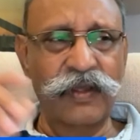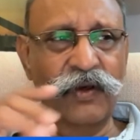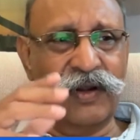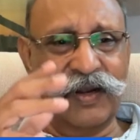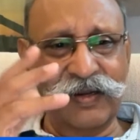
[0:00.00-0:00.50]

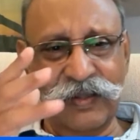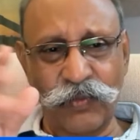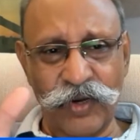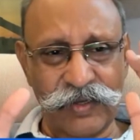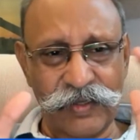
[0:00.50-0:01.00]
or run of the
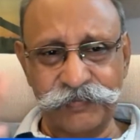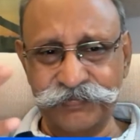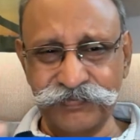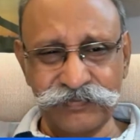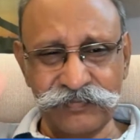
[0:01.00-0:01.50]
water
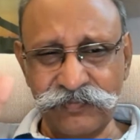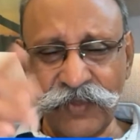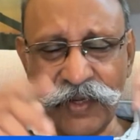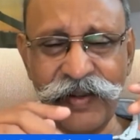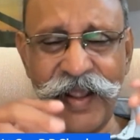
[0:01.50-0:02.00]

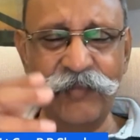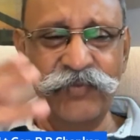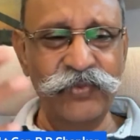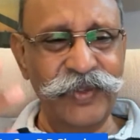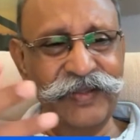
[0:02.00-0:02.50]

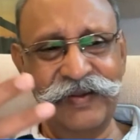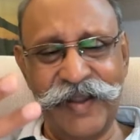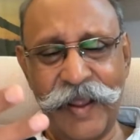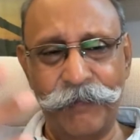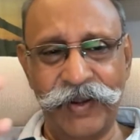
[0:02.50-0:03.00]
dams where they
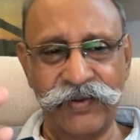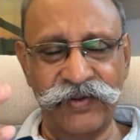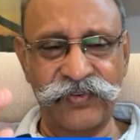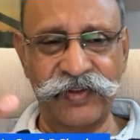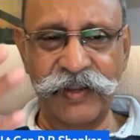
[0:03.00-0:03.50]
tap
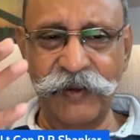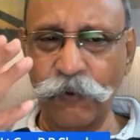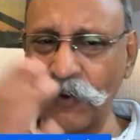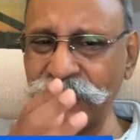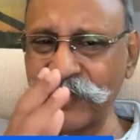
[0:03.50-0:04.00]
electricity,
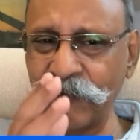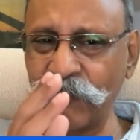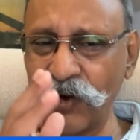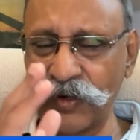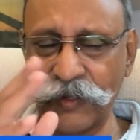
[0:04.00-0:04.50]
hold
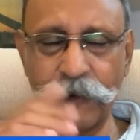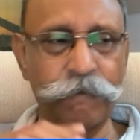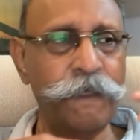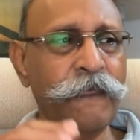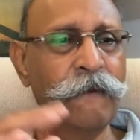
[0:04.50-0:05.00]
some water,
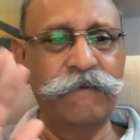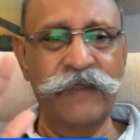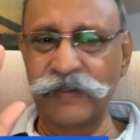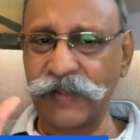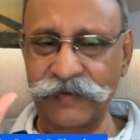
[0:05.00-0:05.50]

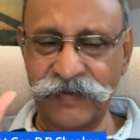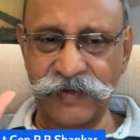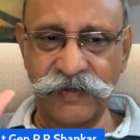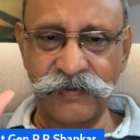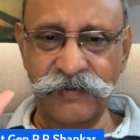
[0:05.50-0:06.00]
and that's
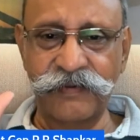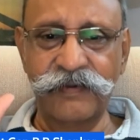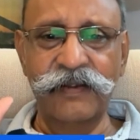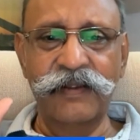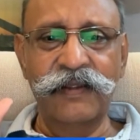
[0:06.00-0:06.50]
it.
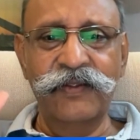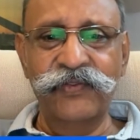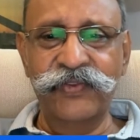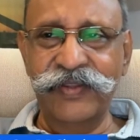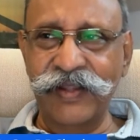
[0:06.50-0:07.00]

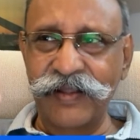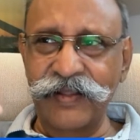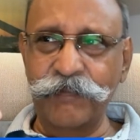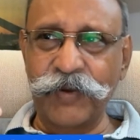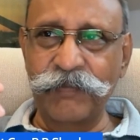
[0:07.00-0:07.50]
You see, there's
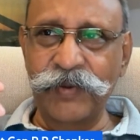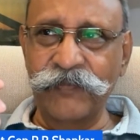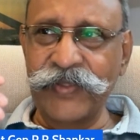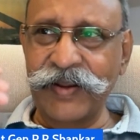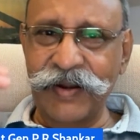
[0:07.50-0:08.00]
another
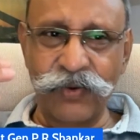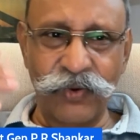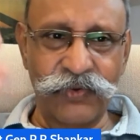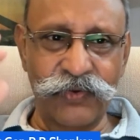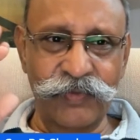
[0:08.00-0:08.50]
problem. They can't hold too